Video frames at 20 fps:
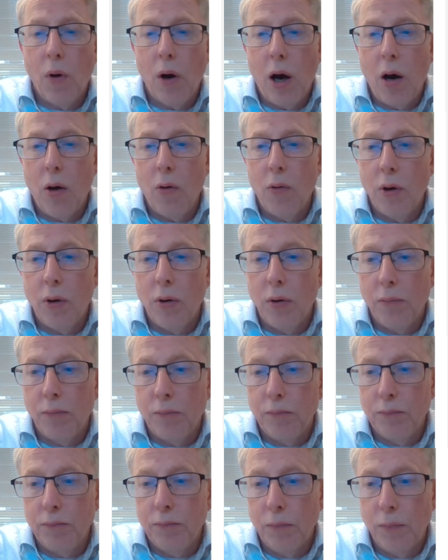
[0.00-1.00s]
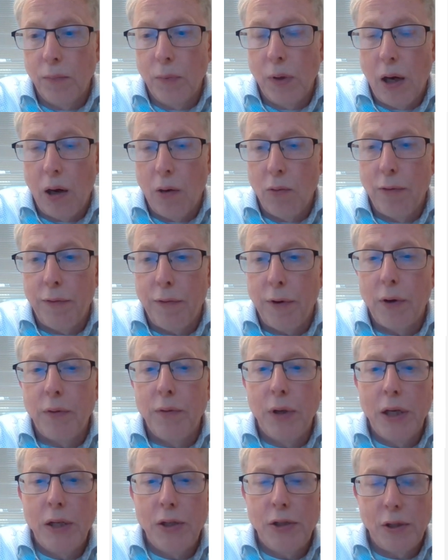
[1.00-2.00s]
our
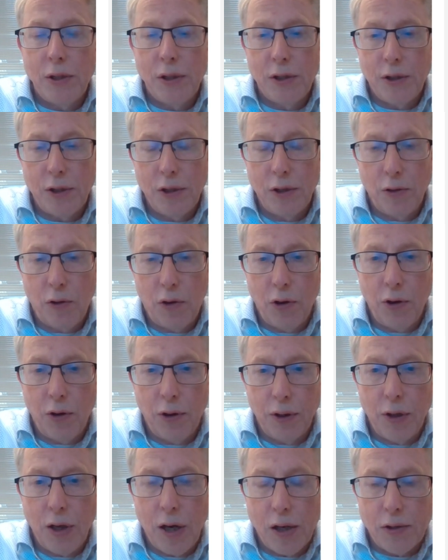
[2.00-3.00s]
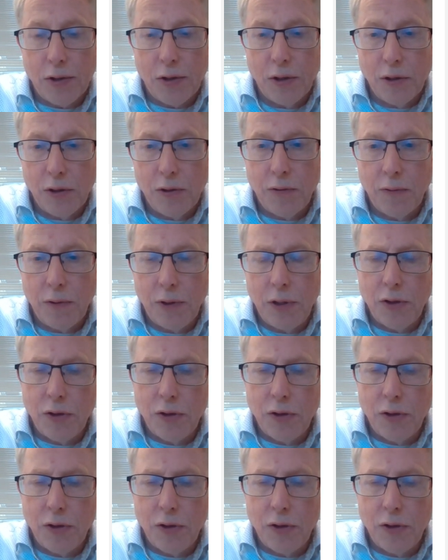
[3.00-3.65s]
foundation is in the oil and gas industry.